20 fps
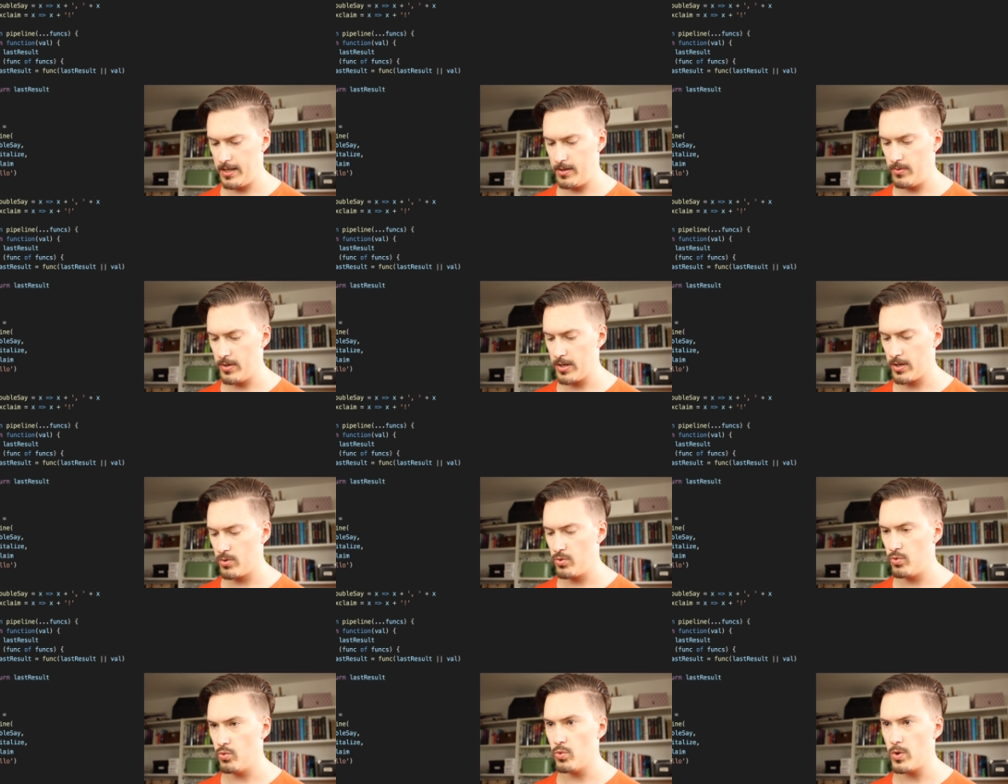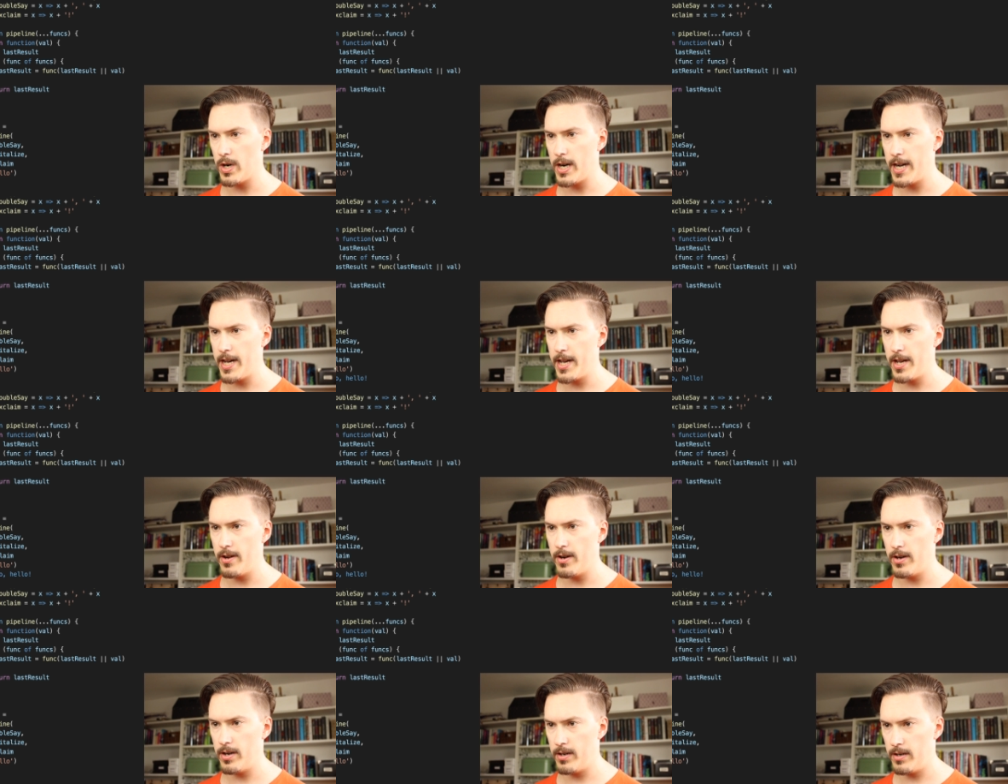
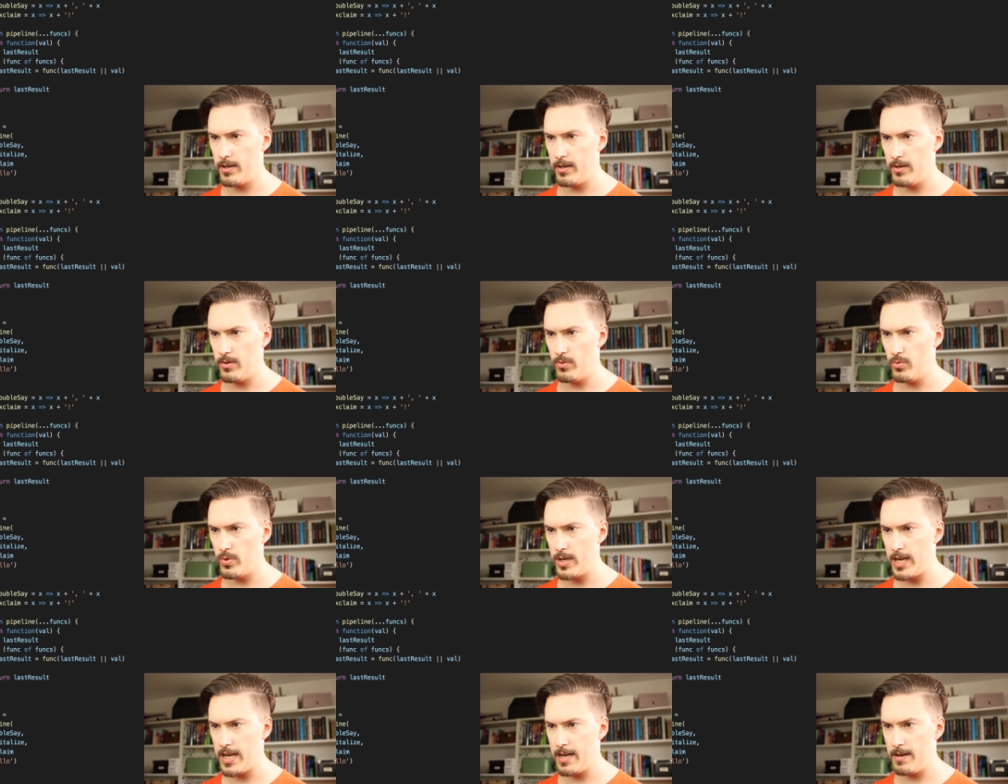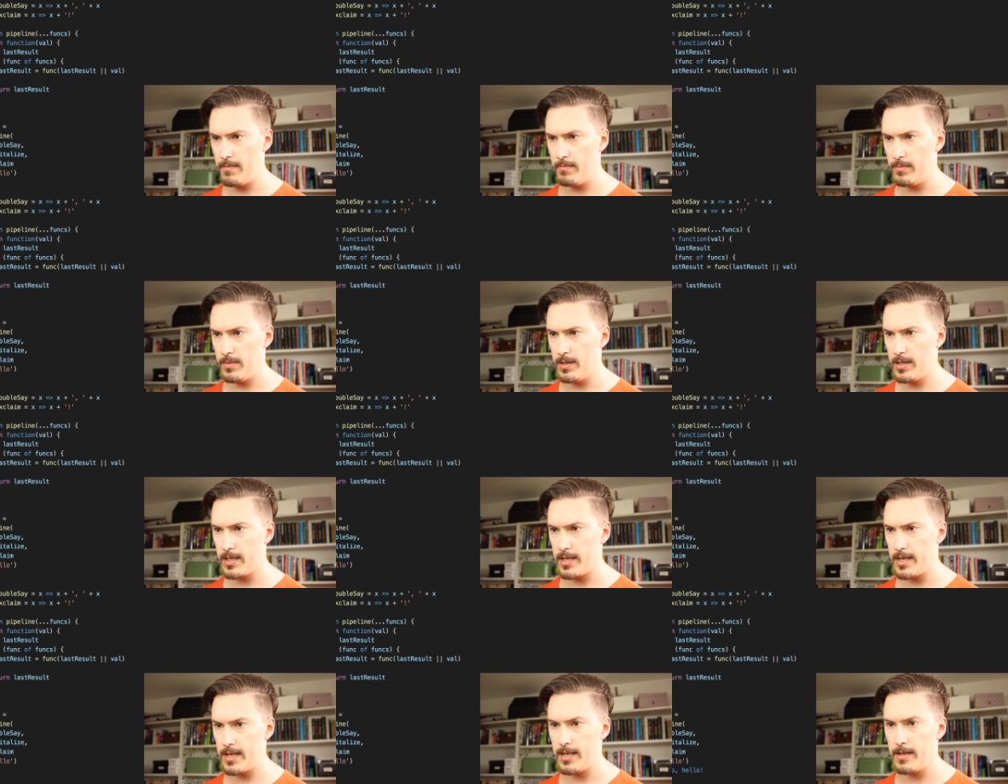require
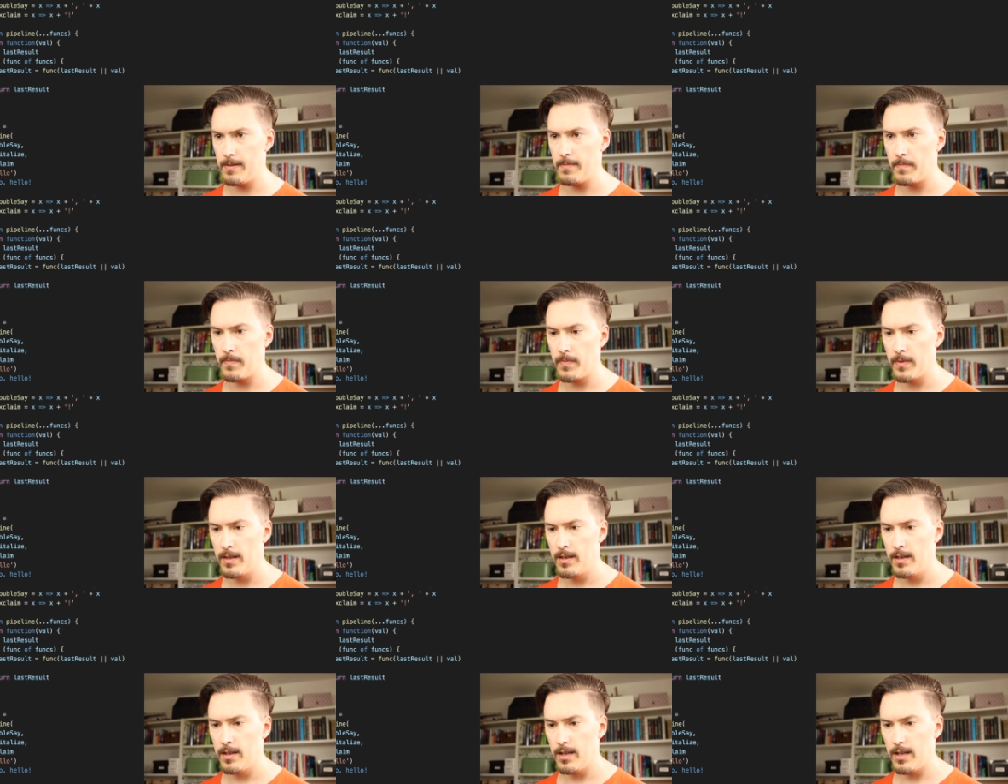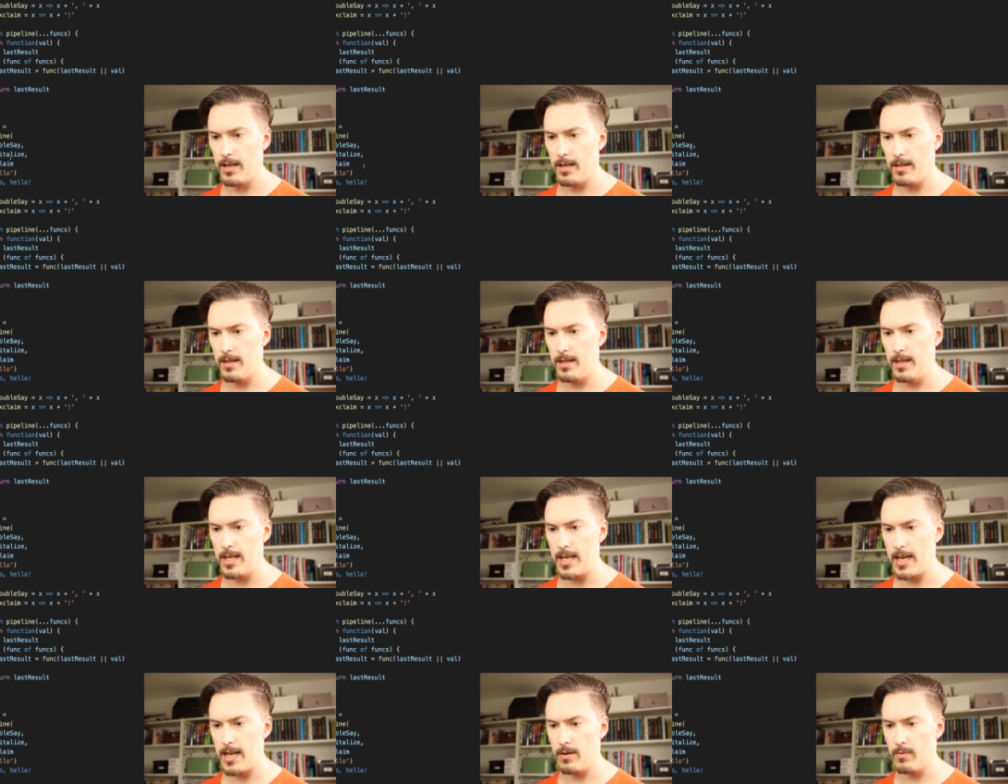Ramda. And
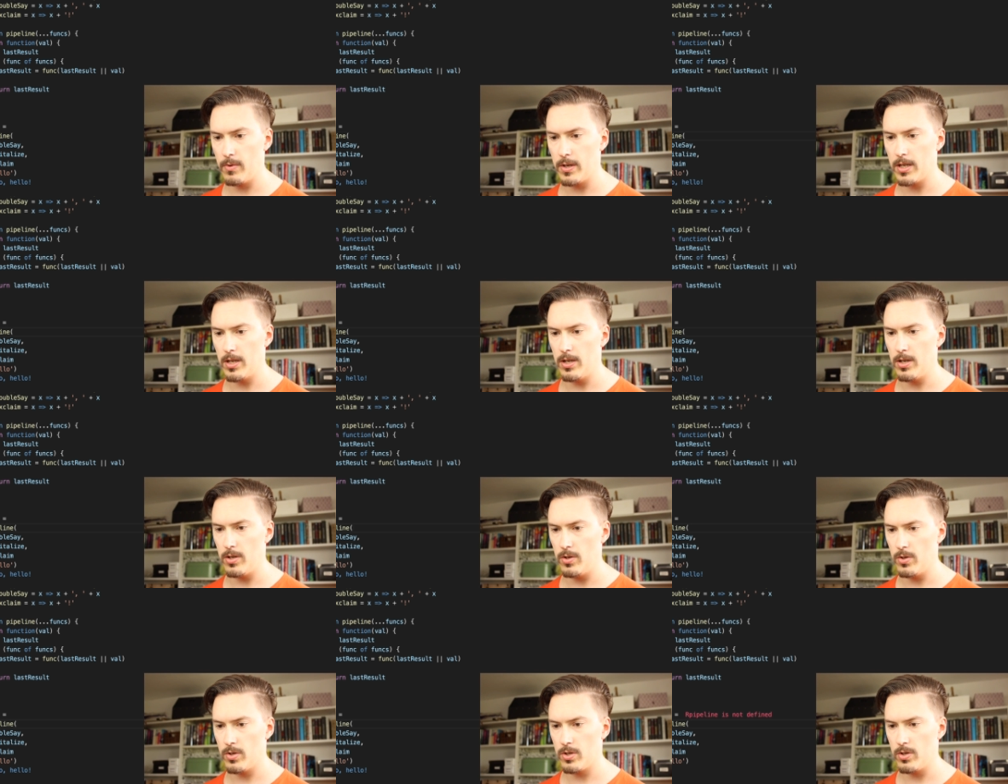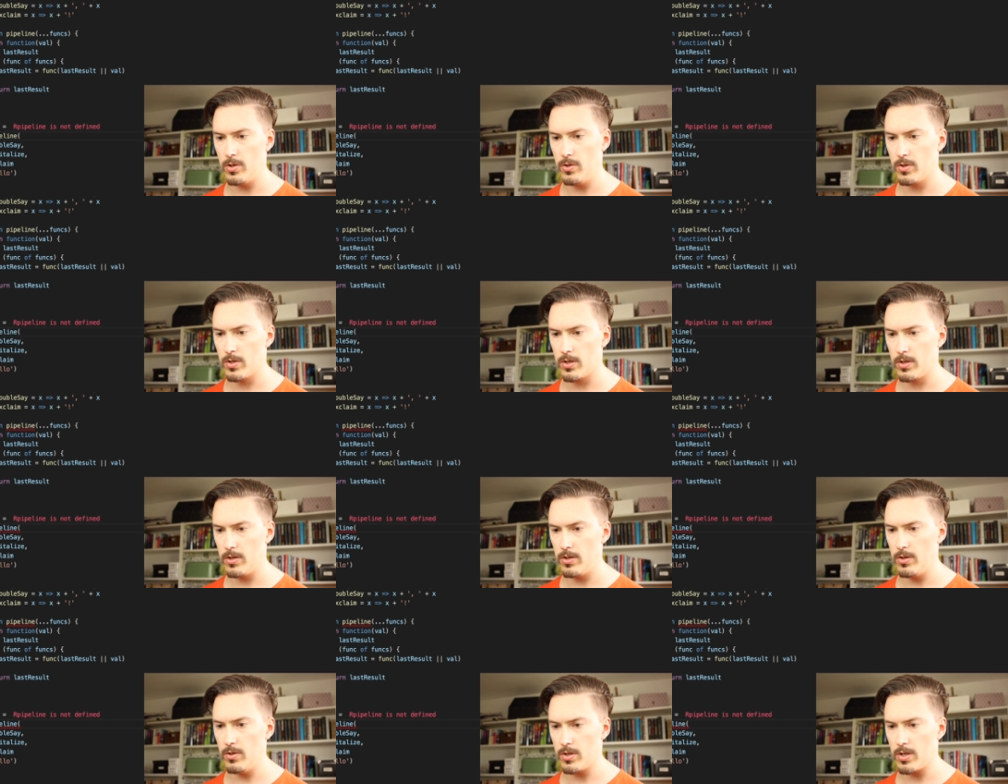then we can
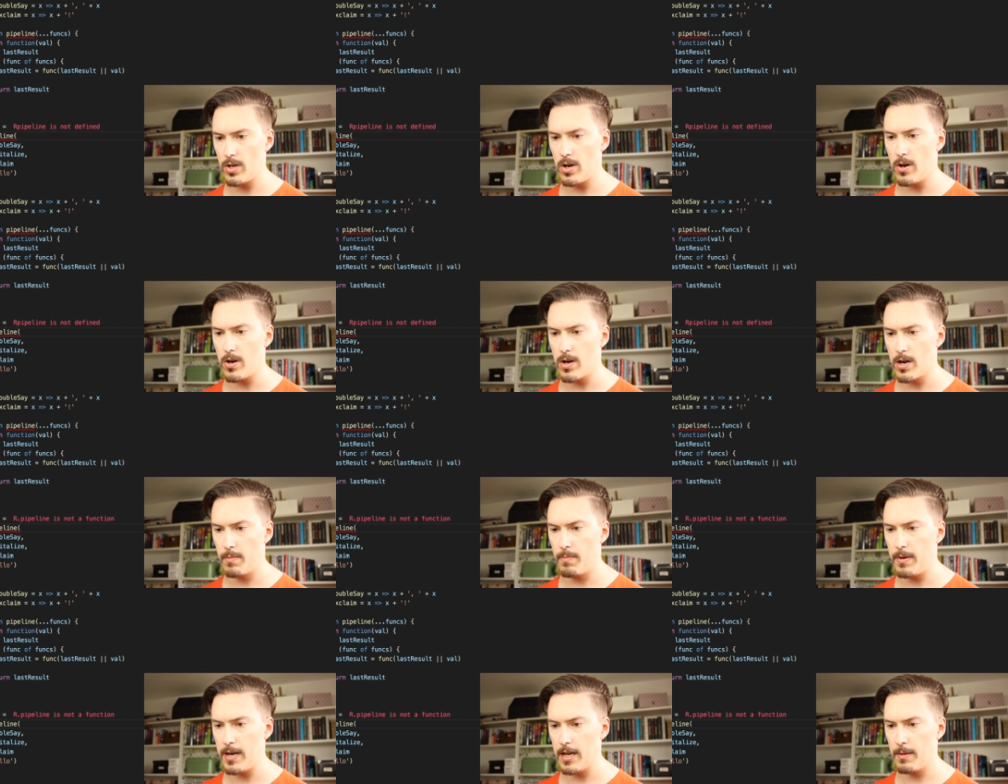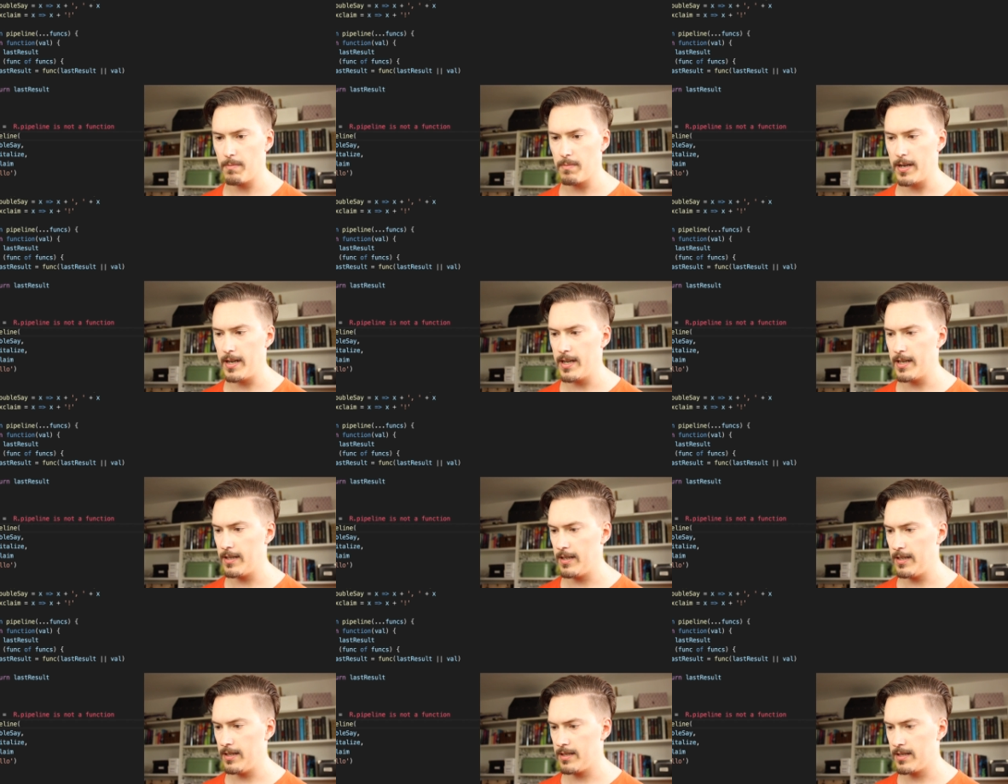use R
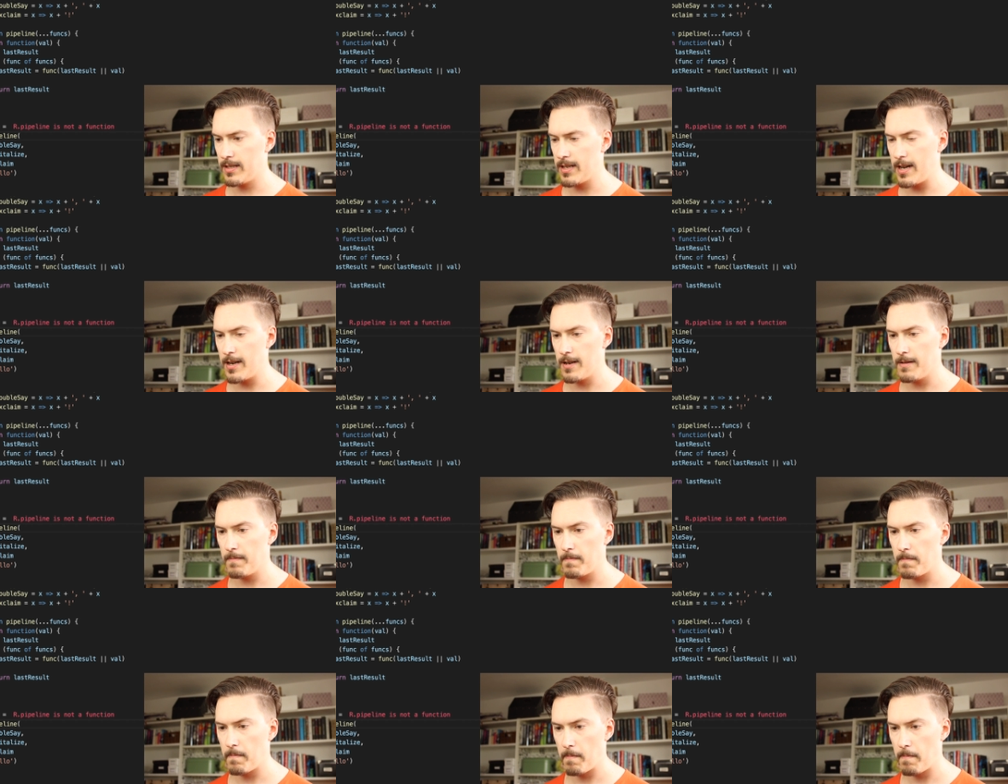pipeline instead.